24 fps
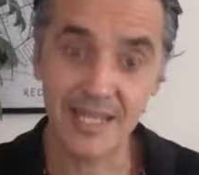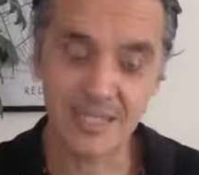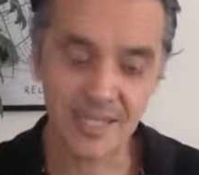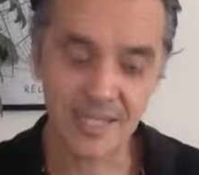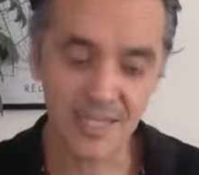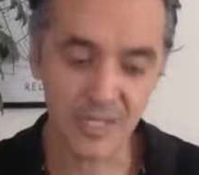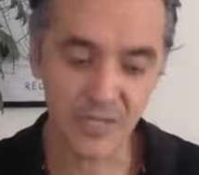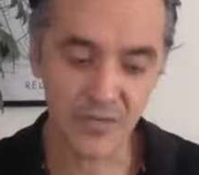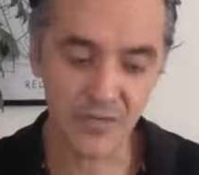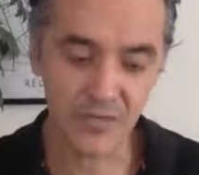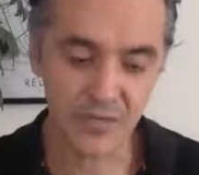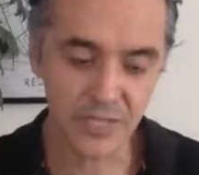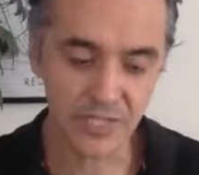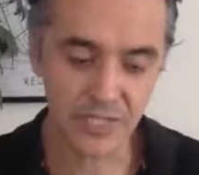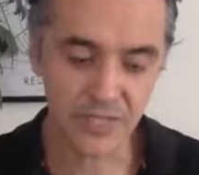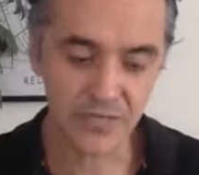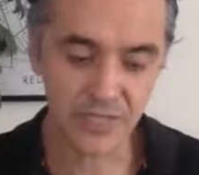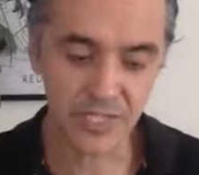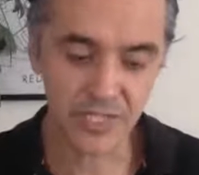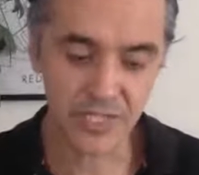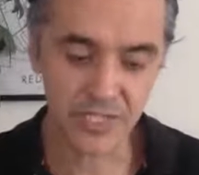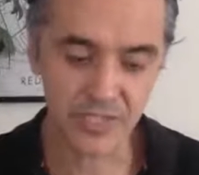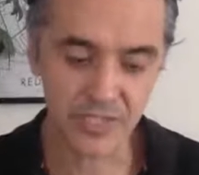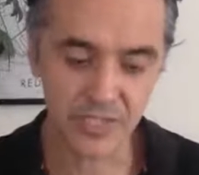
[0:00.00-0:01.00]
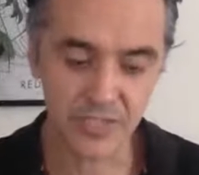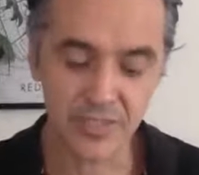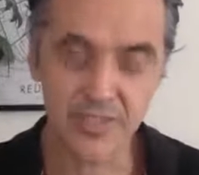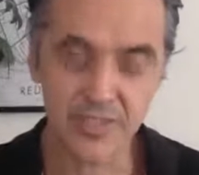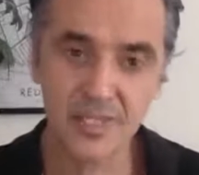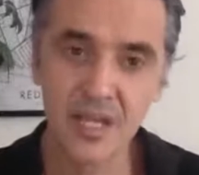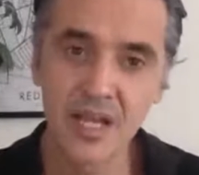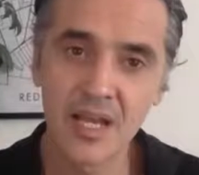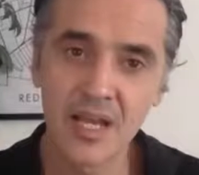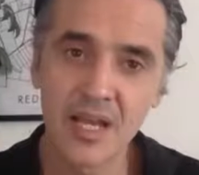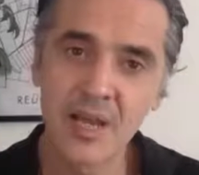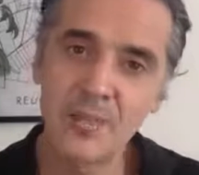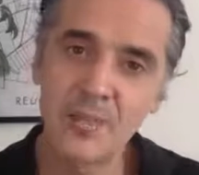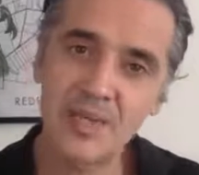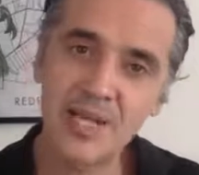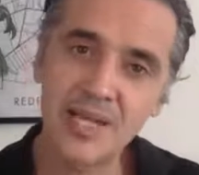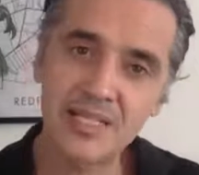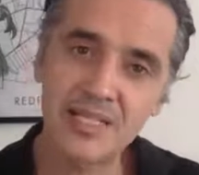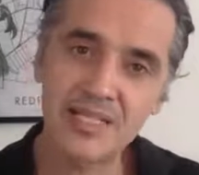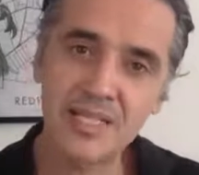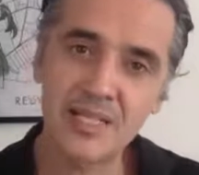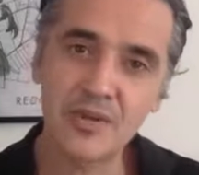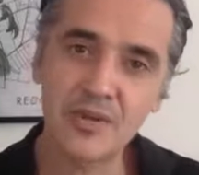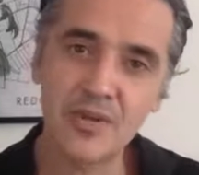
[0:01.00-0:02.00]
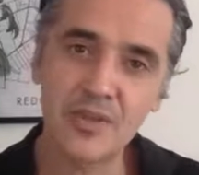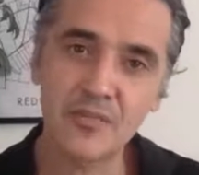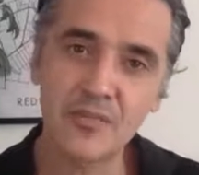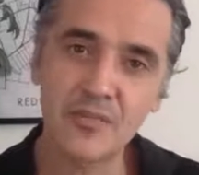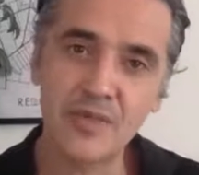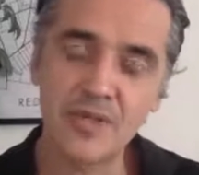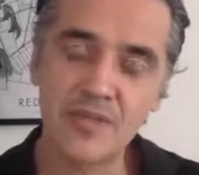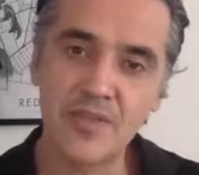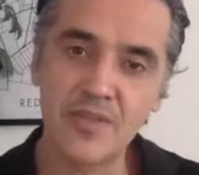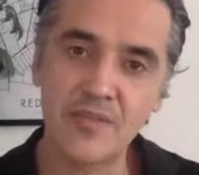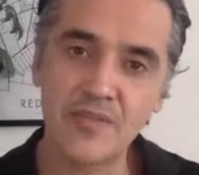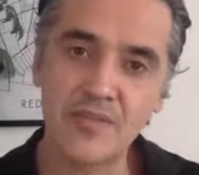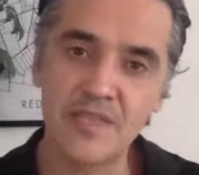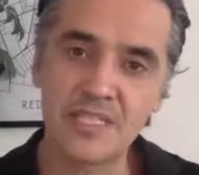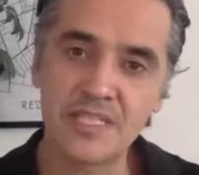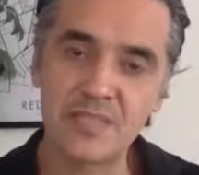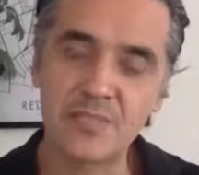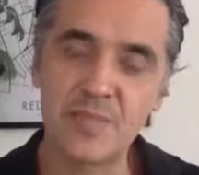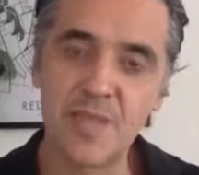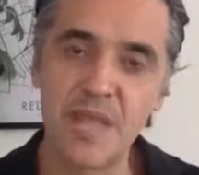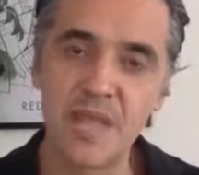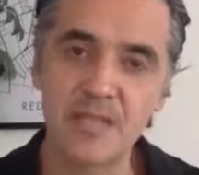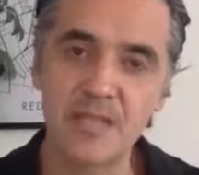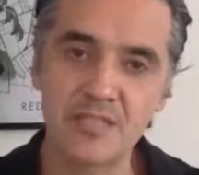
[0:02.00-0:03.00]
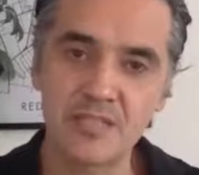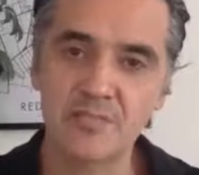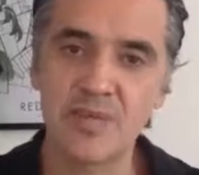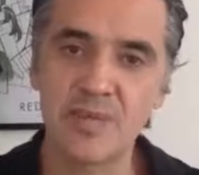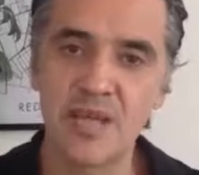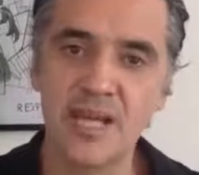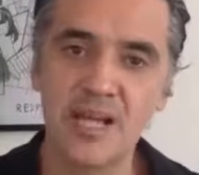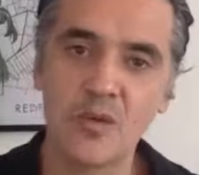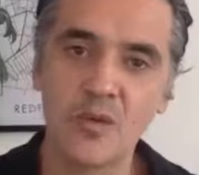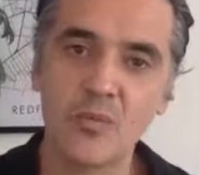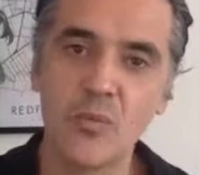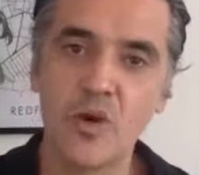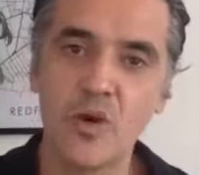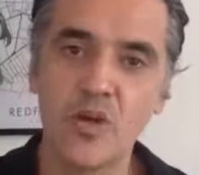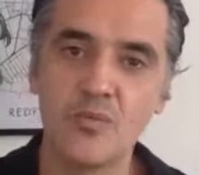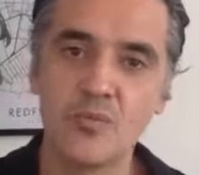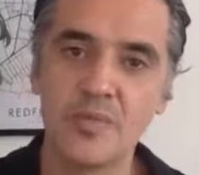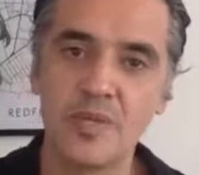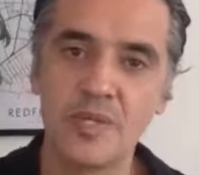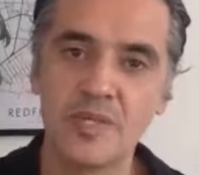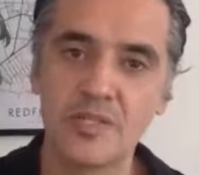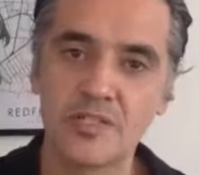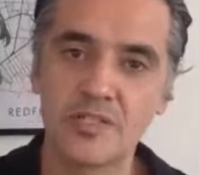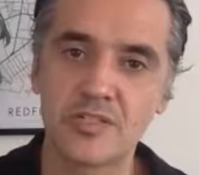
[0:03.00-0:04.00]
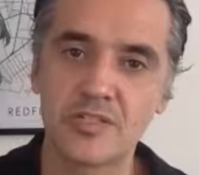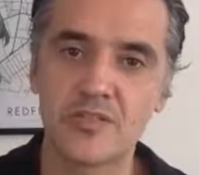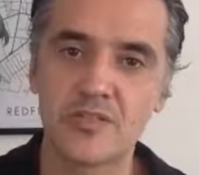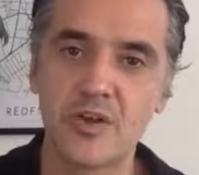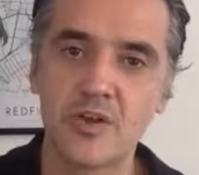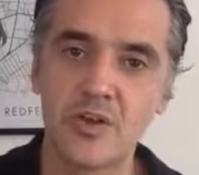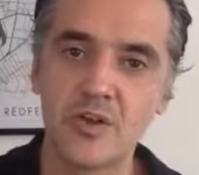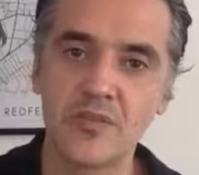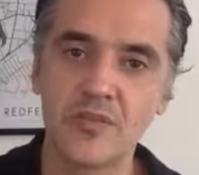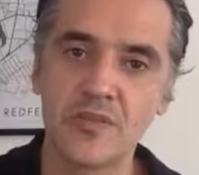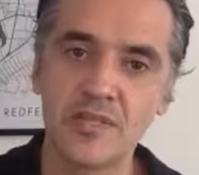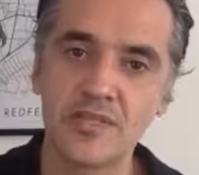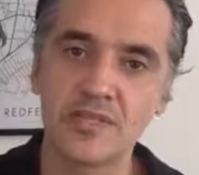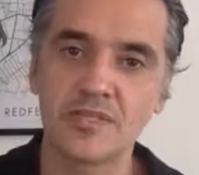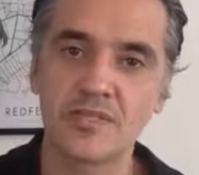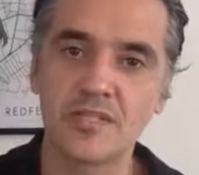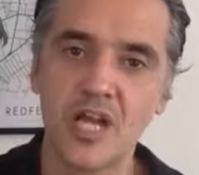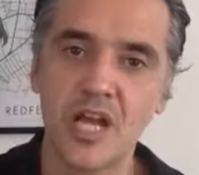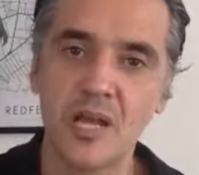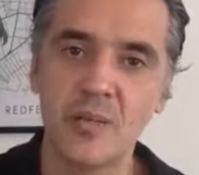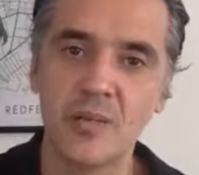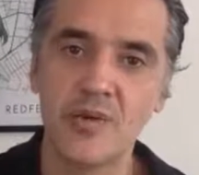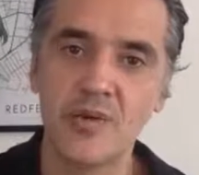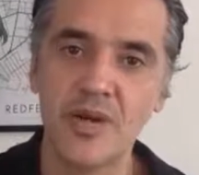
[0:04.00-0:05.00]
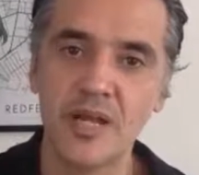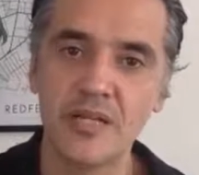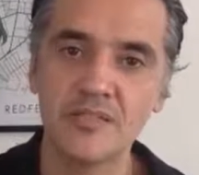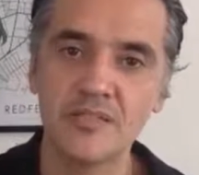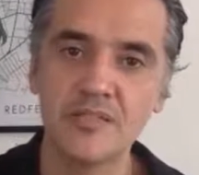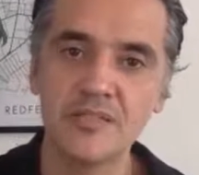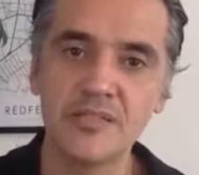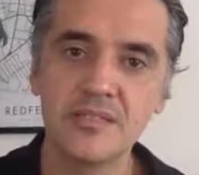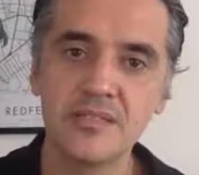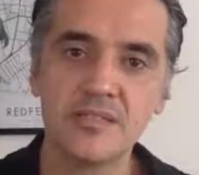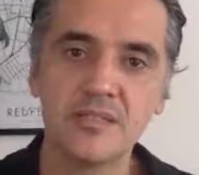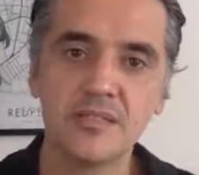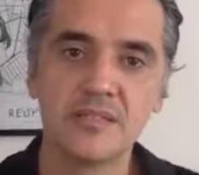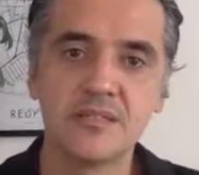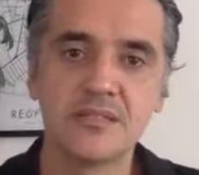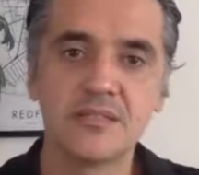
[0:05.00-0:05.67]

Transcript: easing of restrictions. But is there a threat that this bounce back won't be as strong this time around?